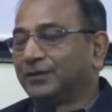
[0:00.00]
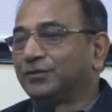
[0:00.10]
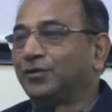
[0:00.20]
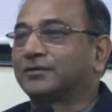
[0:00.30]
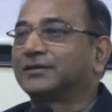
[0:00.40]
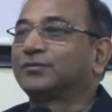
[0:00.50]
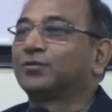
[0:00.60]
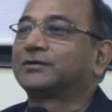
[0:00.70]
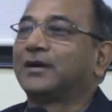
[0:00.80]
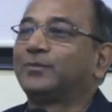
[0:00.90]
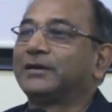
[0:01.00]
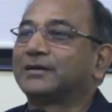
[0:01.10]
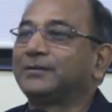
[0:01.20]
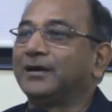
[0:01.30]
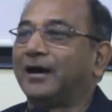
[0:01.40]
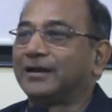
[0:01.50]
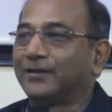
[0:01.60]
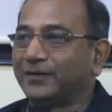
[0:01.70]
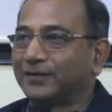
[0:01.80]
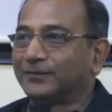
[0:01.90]
Now, doctors would completely be
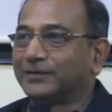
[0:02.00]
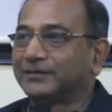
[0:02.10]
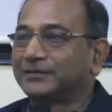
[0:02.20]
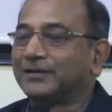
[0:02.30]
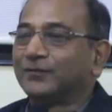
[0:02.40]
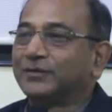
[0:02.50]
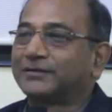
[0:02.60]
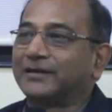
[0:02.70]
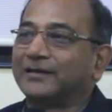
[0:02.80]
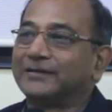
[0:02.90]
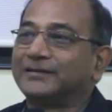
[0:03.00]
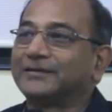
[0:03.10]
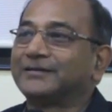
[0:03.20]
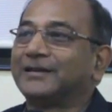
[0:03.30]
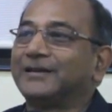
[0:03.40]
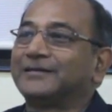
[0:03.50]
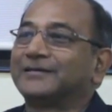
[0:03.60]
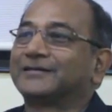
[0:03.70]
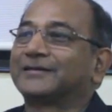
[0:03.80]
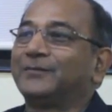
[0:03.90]
unaware of this, and suddenly they realize
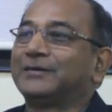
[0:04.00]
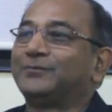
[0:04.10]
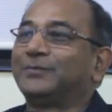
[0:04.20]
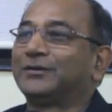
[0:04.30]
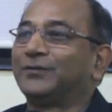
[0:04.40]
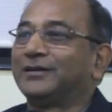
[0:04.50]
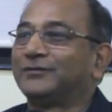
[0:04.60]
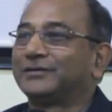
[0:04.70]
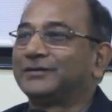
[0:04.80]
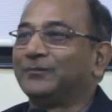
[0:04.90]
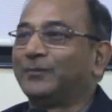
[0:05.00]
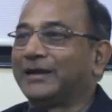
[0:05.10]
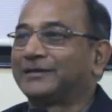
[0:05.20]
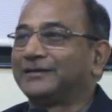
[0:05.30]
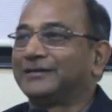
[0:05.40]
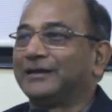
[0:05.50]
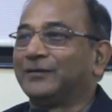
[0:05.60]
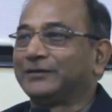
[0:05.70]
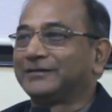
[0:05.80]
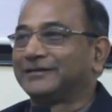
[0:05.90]
that it has come in a big way, which is impacting
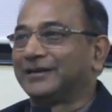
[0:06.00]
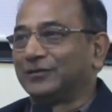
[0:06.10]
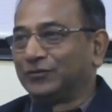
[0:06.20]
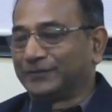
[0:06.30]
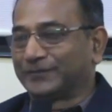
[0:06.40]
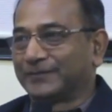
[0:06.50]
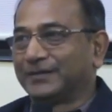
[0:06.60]
everything they are doing.